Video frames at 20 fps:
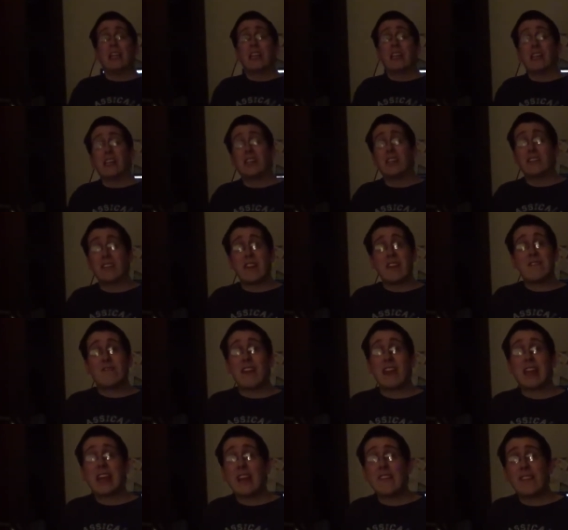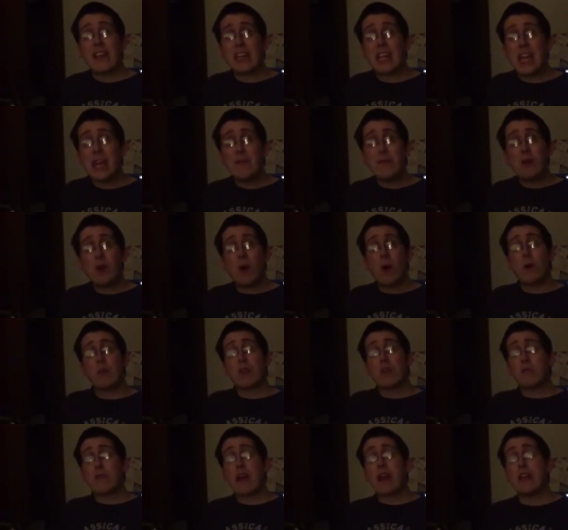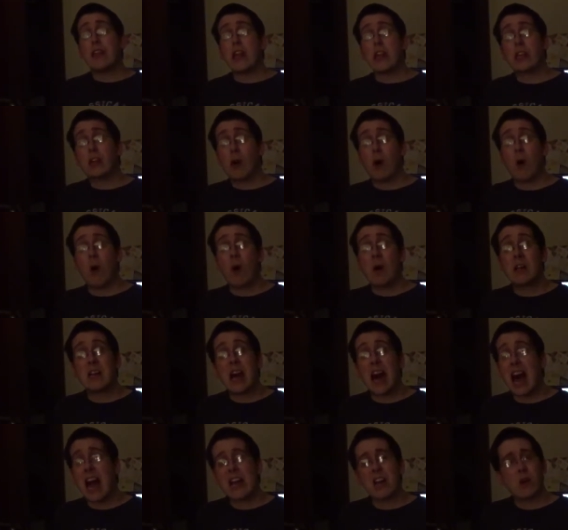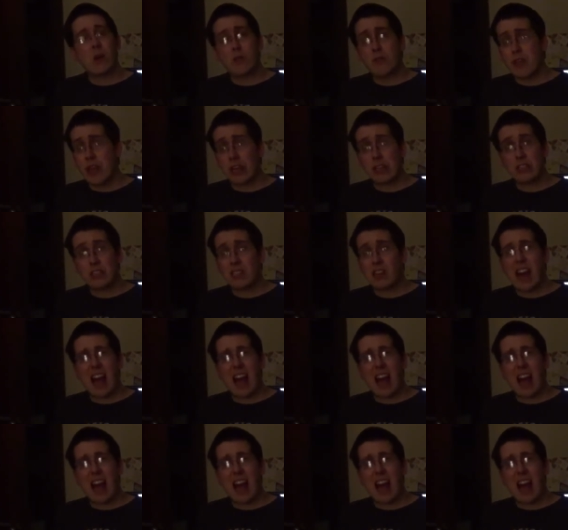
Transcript: you know, if they if they keep going the way they're going, I don't think so.